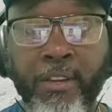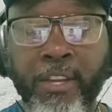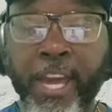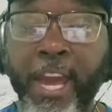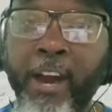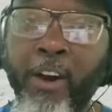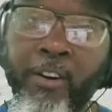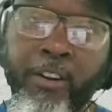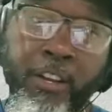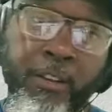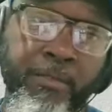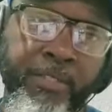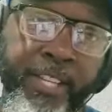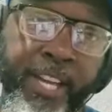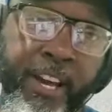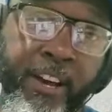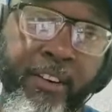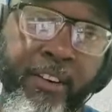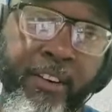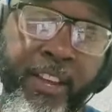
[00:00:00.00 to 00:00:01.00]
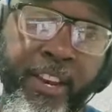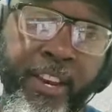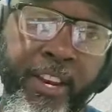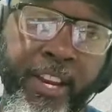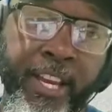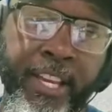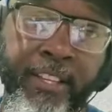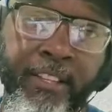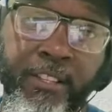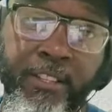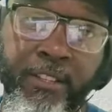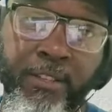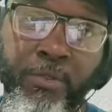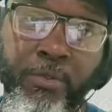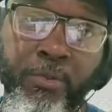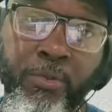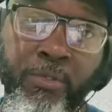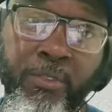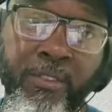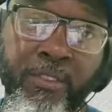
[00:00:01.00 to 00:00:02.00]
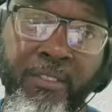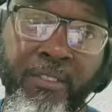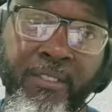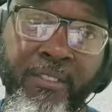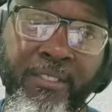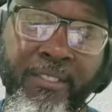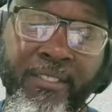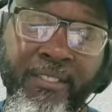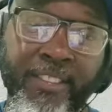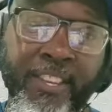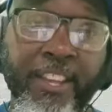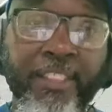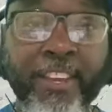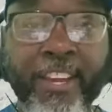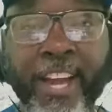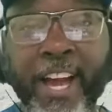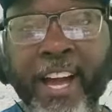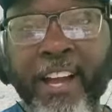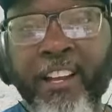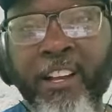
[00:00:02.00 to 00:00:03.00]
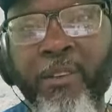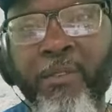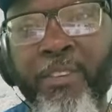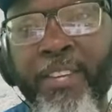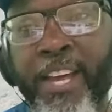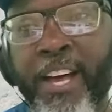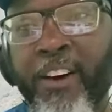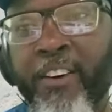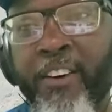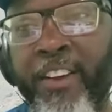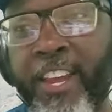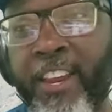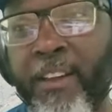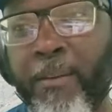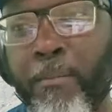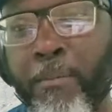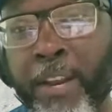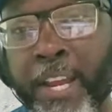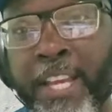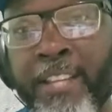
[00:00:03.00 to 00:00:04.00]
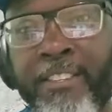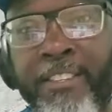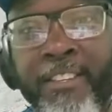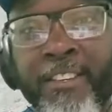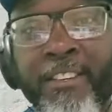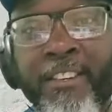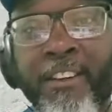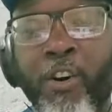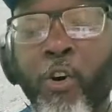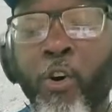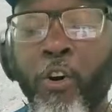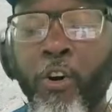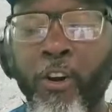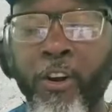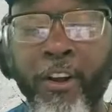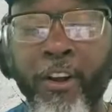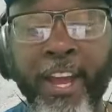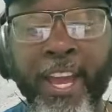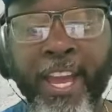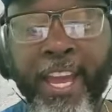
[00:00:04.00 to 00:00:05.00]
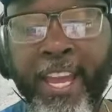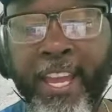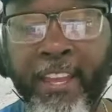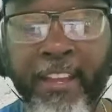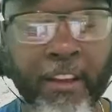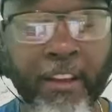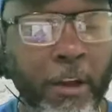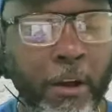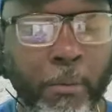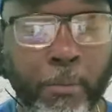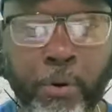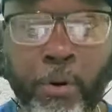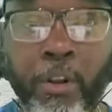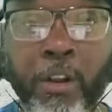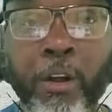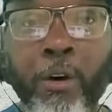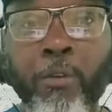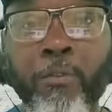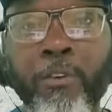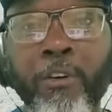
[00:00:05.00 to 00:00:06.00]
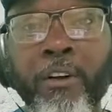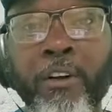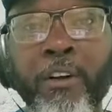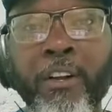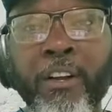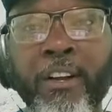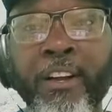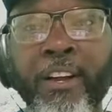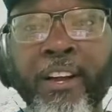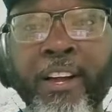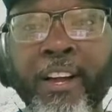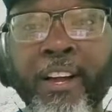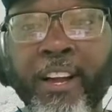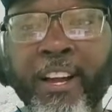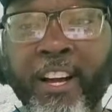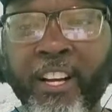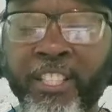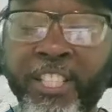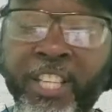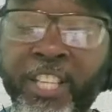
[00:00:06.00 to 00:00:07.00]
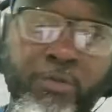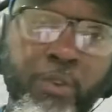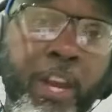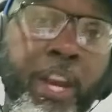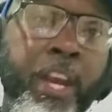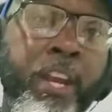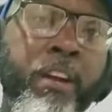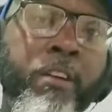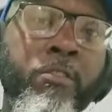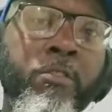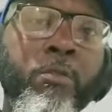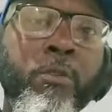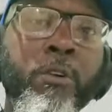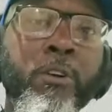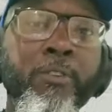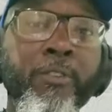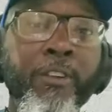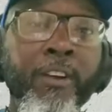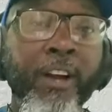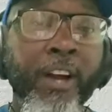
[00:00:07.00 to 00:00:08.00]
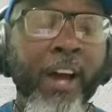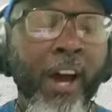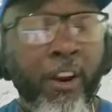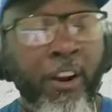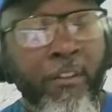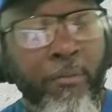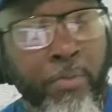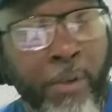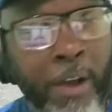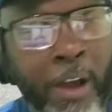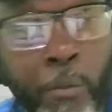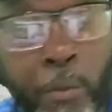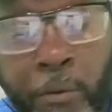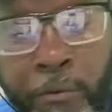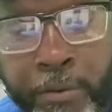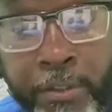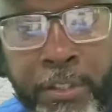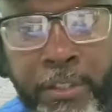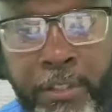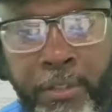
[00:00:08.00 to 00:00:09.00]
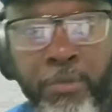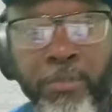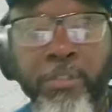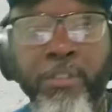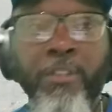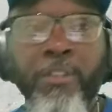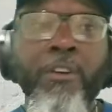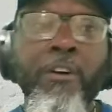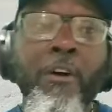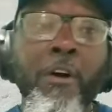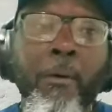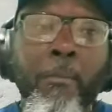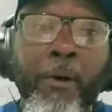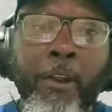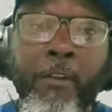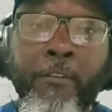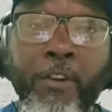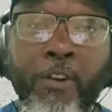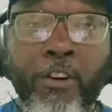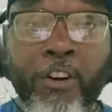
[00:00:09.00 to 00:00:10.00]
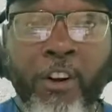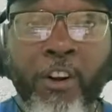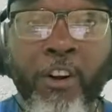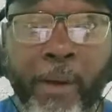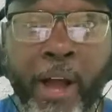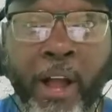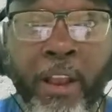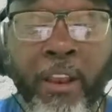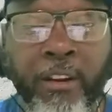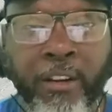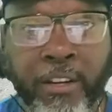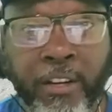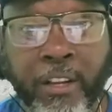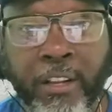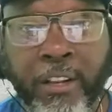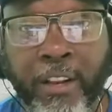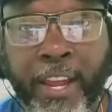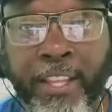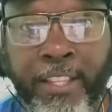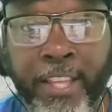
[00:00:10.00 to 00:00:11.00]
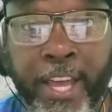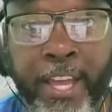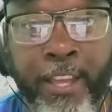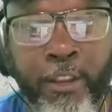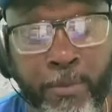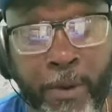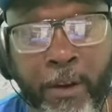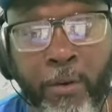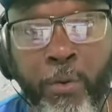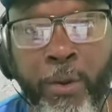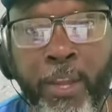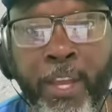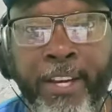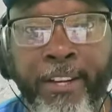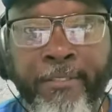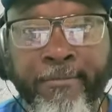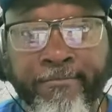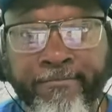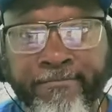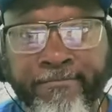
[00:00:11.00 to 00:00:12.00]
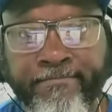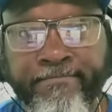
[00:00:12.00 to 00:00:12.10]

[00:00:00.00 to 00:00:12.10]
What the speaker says: Cal comes out in a nice suit. The other guy comes out in a blazer or a pullover because he's ready to go to work. I don't have a problem with a suit, but if you're going to come out and look good like that, you better win.